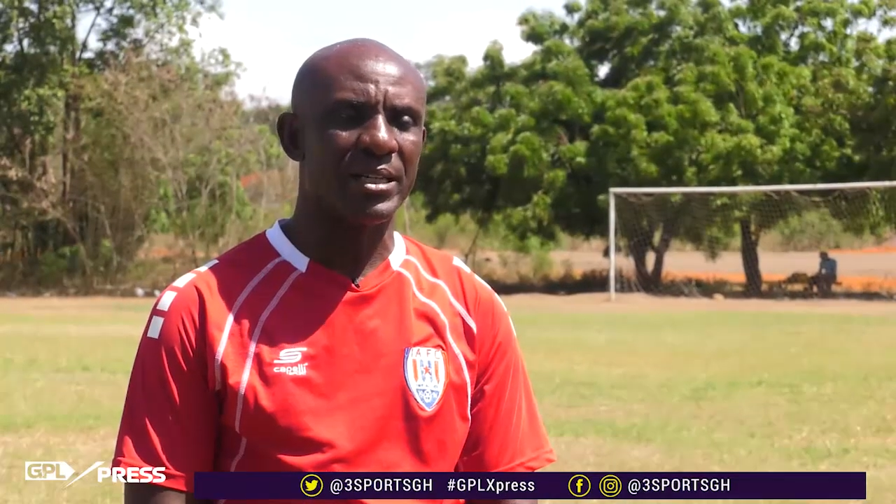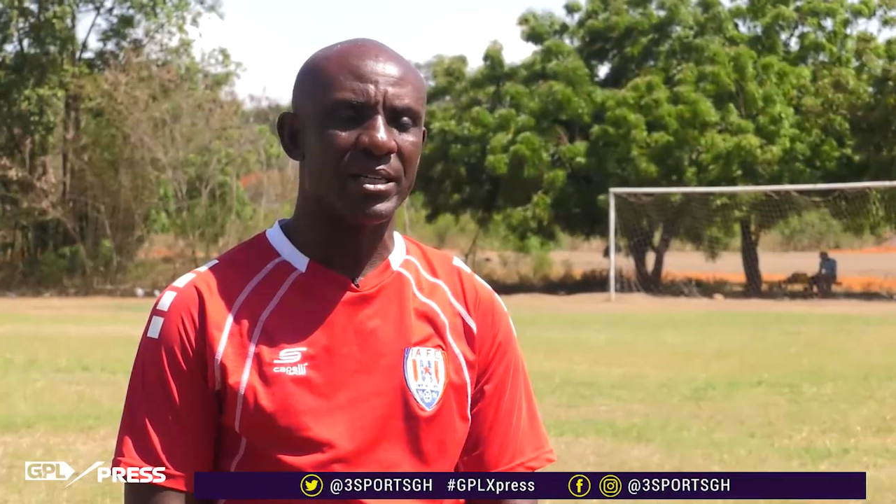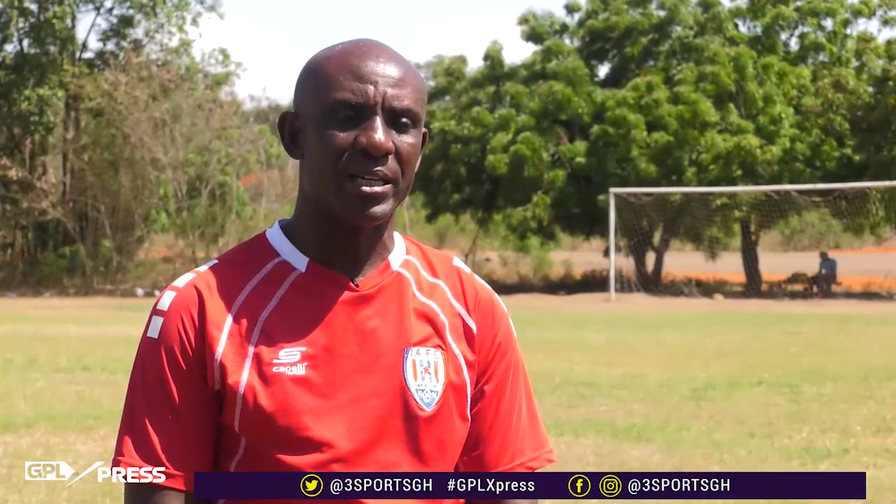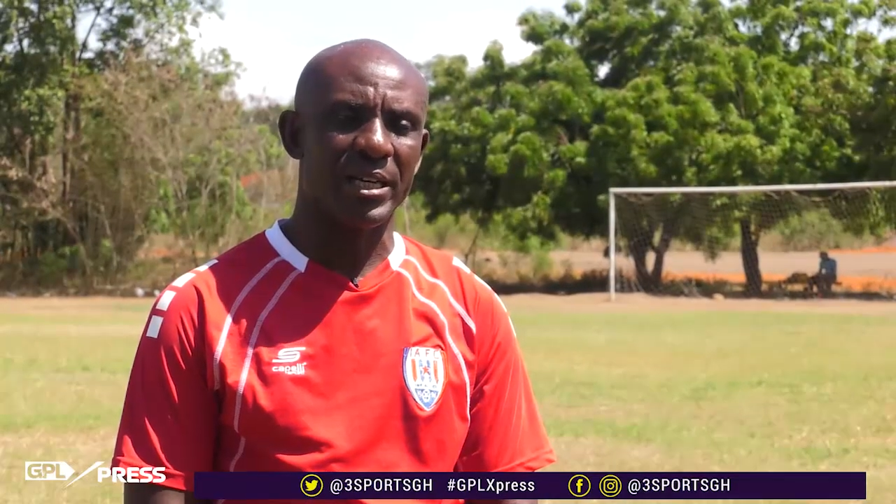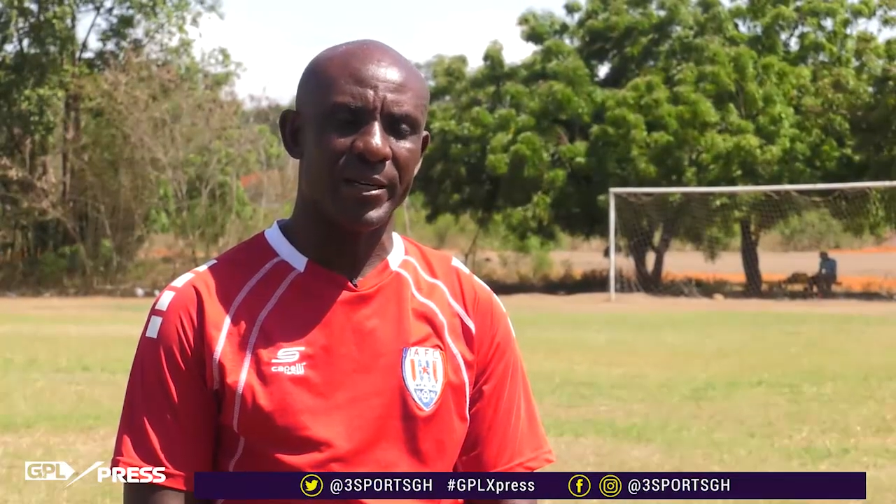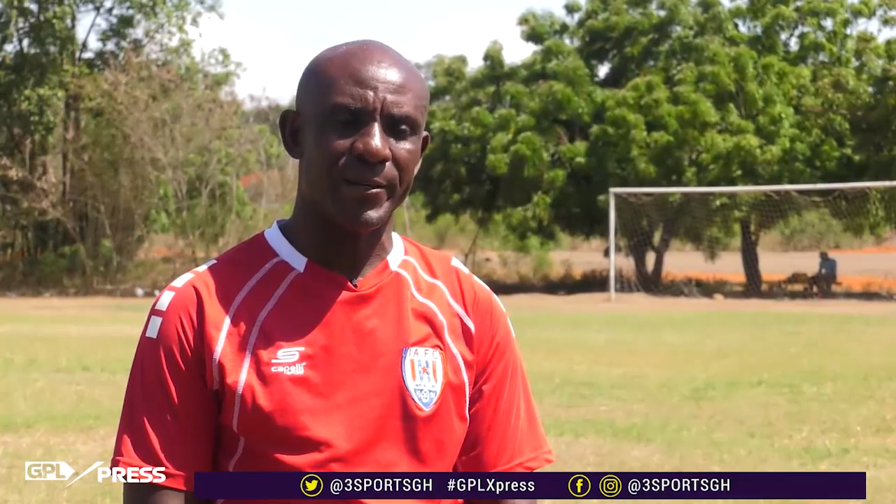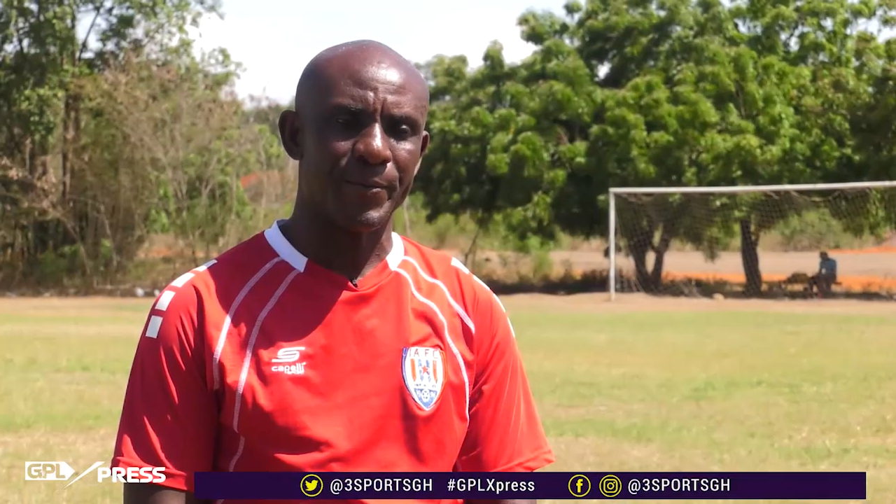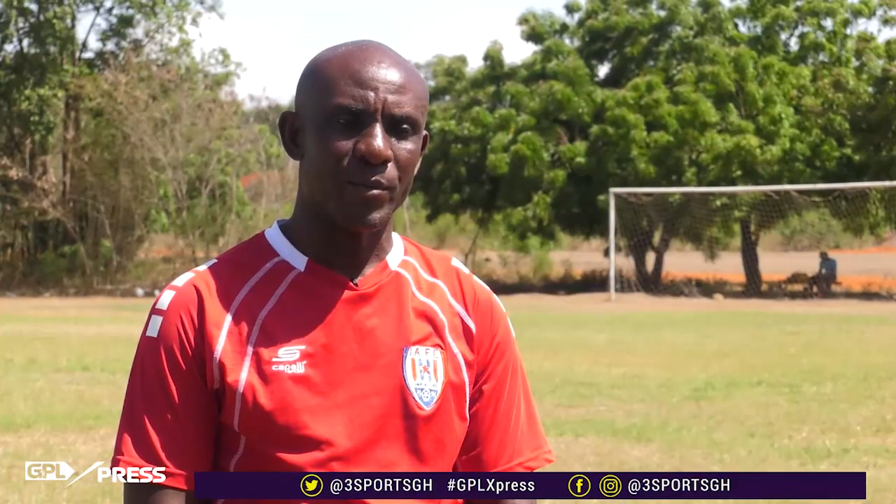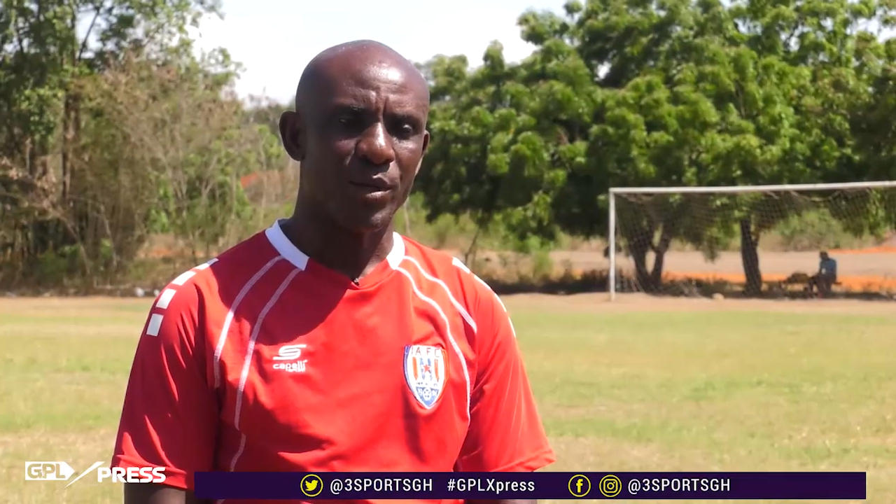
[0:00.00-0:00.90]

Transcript: and the